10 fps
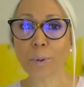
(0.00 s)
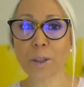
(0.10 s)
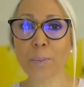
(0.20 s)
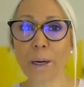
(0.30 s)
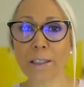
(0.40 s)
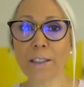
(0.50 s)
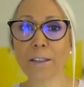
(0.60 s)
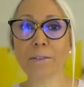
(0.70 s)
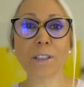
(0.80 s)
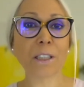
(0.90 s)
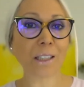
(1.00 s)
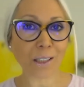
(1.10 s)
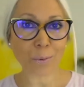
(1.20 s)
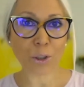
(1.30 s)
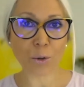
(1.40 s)
perspective
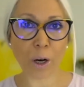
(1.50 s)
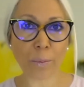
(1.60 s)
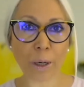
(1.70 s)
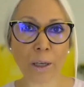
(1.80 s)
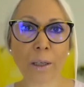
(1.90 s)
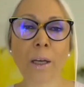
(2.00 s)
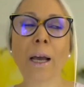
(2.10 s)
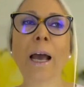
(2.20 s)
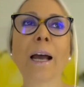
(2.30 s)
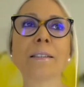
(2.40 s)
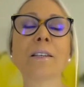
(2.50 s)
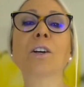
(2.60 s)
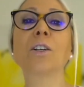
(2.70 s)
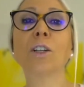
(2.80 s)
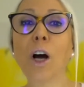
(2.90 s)
dealing with trauma and
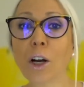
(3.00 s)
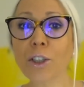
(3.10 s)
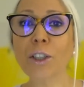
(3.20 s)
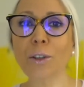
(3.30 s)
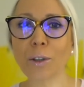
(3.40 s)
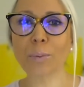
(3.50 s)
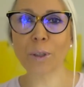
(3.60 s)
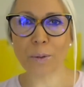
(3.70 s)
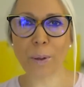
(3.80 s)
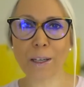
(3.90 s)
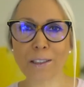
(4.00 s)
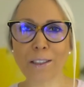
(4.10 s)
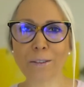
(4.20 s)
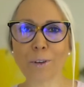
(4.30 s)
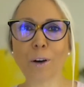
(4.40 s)
psychological
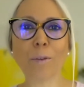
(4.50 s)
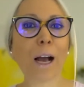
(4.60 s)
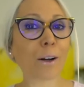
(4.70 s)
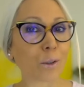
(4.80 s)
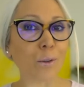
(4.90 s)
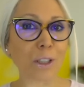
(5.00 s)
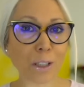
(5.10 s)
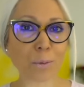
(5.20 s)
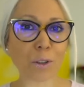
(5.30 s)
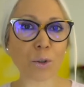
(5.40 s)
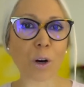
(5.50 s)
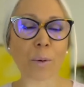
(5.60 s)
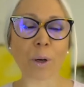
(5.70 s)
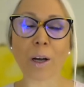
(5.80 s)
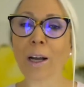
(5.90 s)
perspective of how to deal with
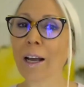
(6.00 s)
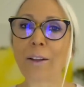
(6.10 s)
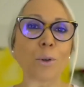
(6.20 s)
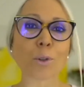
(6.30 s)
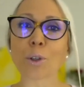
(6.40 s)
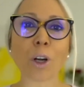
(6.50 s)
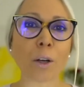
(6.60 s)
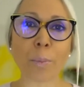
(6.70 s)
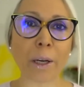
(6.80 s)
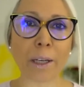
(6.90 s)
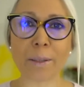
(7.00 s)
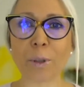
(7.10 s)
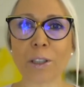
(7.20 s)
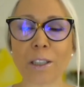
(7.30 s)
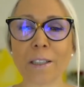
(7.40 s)
trauma. And those are not my
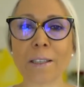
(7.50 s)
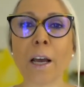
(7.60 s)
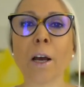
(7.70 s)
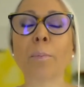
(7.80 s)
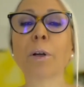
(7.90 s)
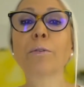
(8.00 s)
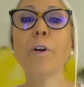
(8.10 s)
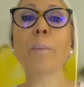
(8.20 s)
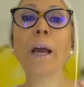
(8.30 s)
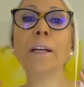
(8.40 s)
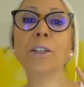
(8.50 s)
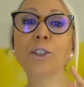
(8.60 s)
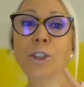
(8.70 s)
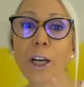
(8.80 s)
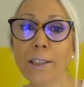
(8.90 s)
expertise. But from
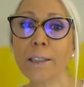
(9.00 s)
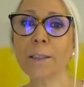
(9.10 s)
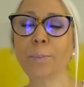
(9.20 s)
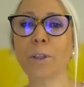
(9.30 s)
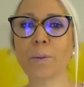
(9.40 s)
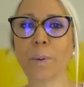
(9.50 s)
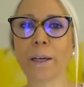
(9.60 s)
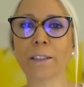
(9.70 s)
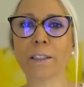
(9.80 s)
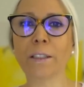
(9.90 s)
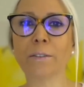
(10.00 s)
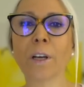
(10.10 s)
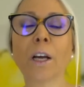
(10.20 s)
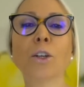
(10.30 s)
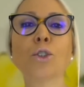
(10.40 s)
energetic perspective,
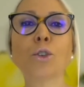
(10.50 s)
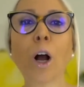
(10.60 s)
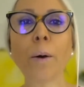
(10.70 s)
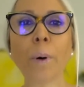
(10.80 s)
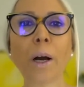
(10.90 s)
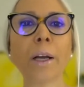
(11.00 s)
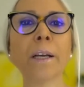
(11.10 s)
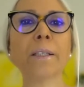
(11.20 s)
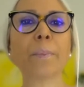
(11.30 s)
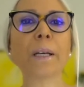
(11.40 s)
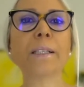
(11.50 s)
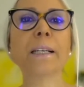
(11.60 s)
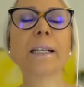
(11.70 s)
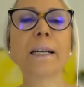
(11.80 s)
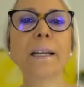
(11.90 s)
trauma is
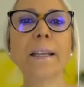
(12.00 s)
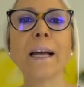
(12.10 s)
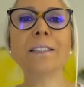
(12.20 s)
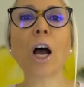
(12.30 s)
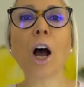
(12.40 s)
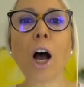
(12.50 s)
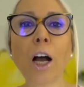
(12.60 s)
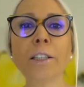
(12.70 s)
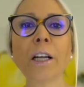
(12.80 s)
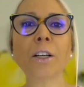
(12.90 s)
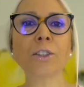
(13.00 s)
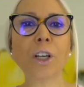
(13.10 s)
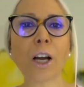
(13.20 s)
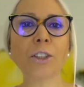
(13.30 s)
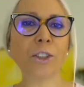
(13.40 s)
basically that
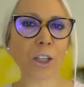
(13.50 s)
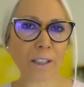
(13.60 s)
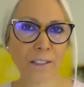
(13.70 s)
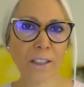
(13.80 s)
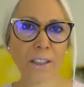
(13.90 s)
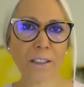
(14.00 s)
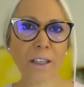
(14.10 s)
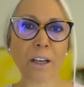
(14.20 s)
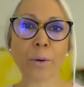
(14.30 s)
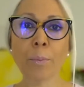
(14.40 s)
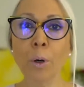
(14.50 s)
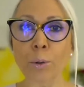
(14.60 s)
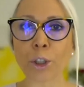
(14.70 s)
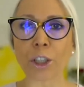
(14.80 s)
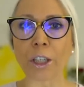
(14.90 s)
undigested
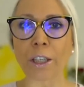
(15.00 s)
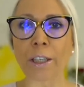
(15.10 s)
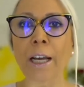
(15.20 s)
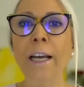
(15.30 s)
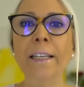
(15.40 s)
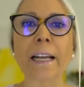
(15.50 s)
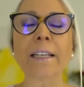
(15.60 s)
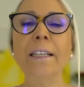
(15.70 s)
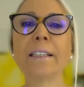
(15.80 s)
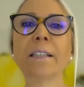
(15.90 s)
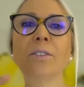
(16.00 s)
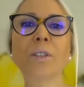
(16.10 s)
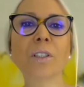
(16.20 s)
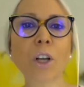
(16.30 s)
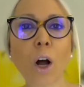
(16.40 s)
emotion that is the
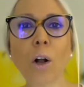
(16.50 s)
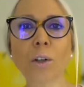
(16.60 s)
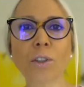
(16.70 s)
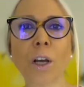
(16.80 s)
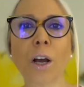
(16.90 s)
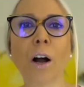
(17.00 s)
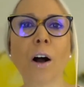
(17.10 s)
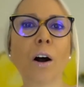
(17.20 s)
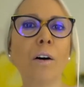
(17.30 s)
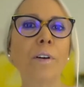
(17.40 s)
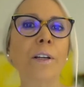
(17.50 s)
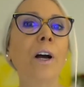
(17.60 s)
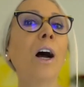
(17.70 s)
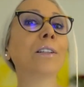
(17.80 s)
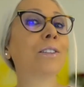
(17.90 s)
result of an
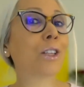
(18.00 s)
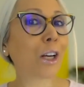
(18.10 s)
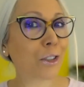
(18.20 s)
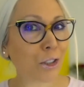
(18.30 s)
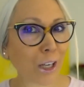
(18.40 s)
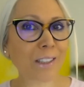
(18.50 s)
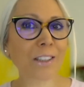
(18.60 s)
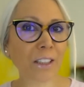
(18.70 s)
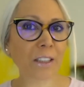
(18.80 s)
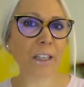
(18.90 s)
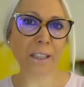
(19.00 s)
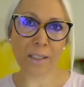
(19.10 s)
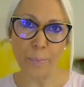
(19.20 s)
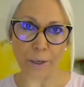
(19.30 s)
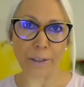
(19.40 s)
undigested
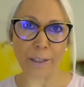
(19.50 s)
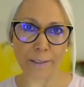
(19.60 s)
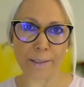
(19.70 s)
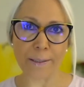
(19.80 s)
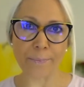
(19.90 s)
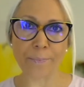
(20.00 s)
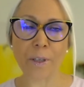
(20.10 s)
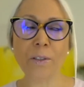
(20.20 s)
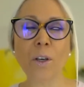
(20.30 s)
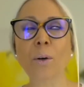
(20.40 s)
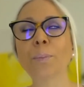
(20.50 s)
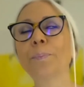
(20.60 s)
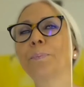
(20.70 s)
experience. So